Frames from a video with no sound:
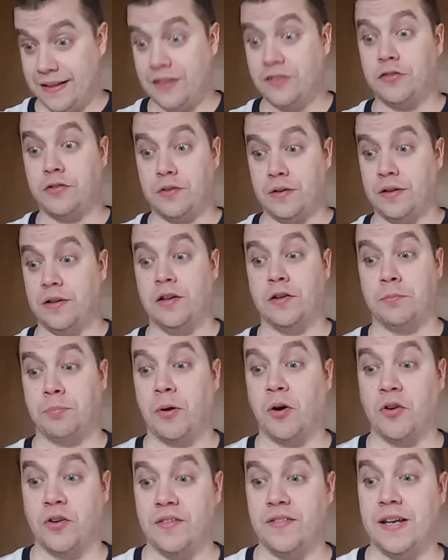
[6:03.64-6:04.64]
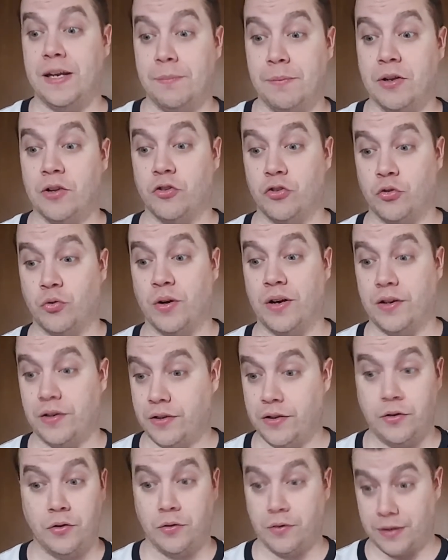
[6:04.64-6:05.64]
this part of the administration,
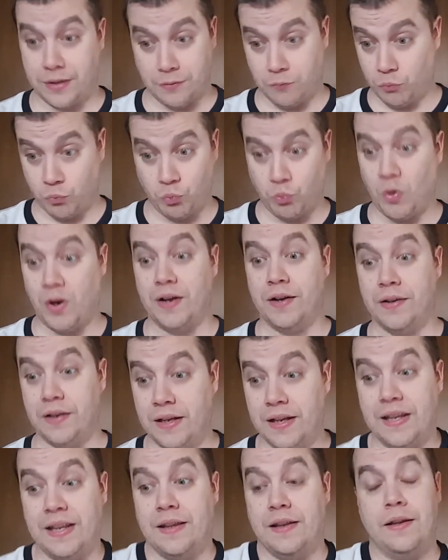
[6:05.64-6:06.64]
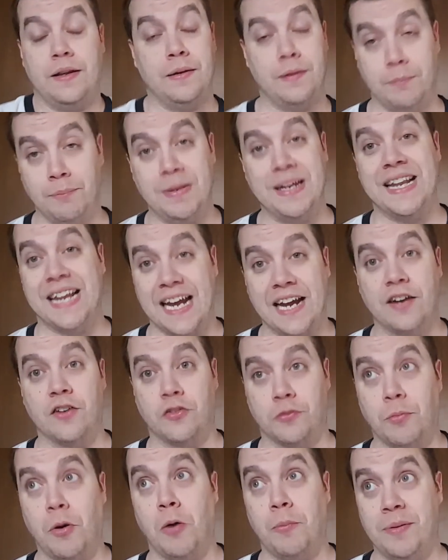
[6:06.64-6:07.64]
you know, can run and be the head of
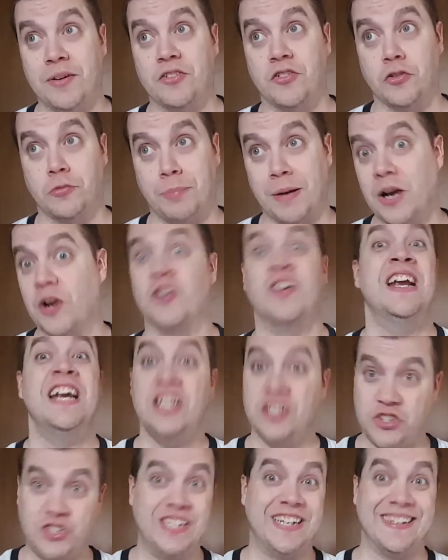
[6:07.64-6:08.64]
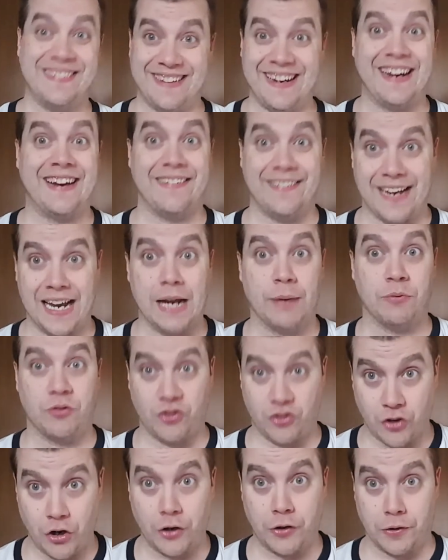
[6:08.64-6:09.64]
small business bear. She could take a damn
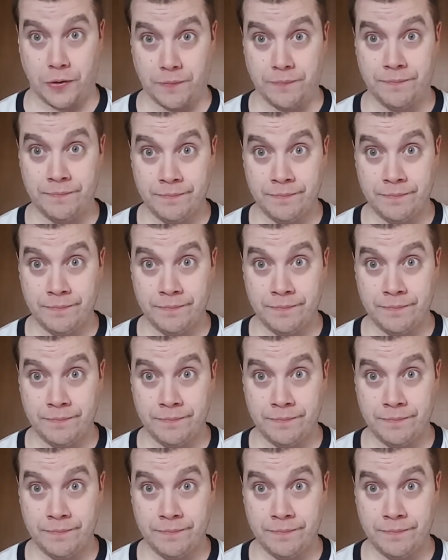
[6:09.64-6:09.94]
stunner.